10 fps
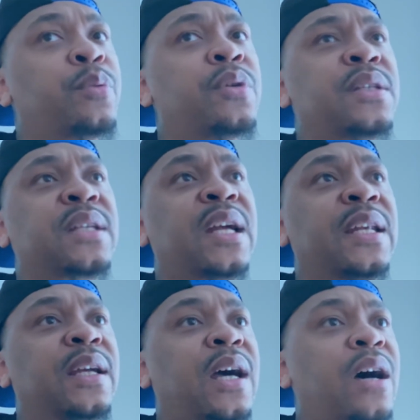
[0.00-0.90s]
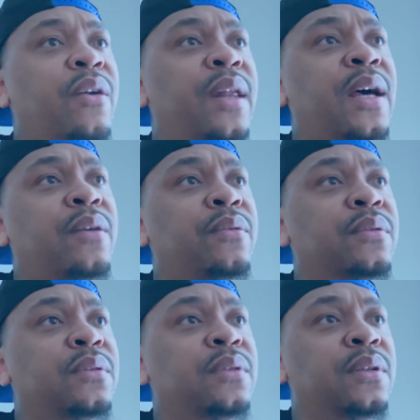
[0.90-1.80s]
points. I didn't call out
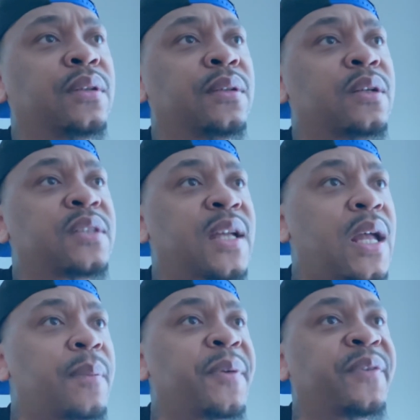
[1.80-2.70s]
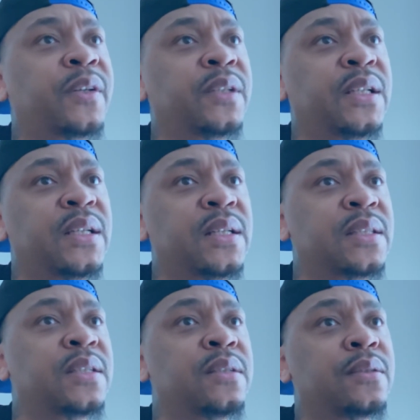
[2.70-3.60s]
no time before that
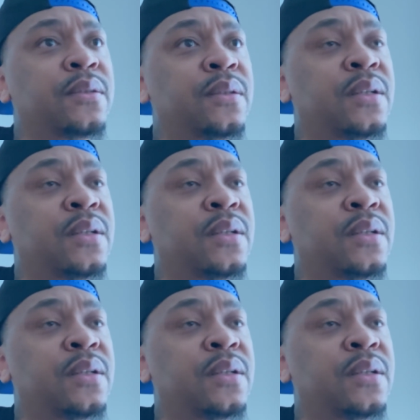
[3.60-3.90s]
until